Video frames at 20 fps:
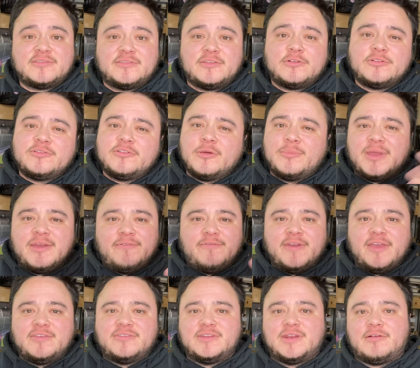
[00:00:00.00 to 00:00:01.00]
There'll still be
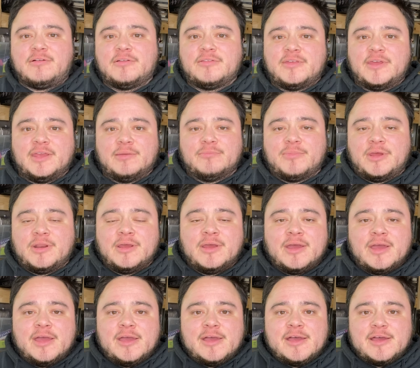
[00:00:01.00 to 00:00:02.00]
fees and everything, but
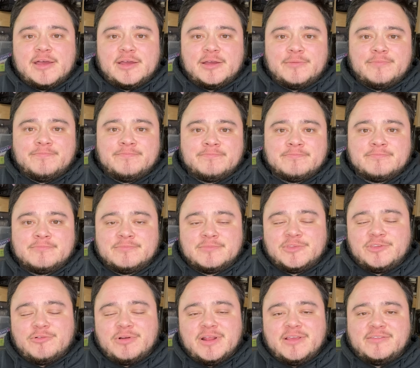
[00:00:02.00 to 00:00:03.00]

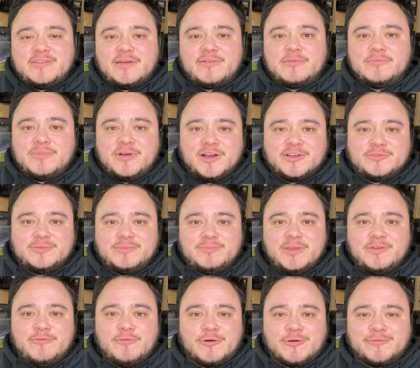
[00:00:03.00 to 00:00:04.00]
$27
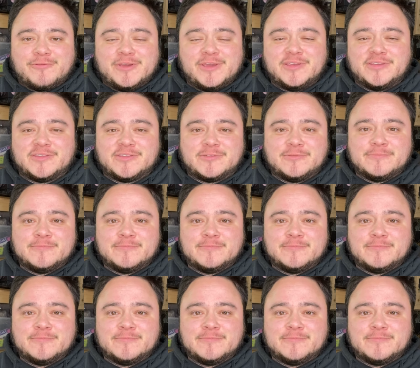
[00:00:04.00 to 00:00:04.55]
before fees.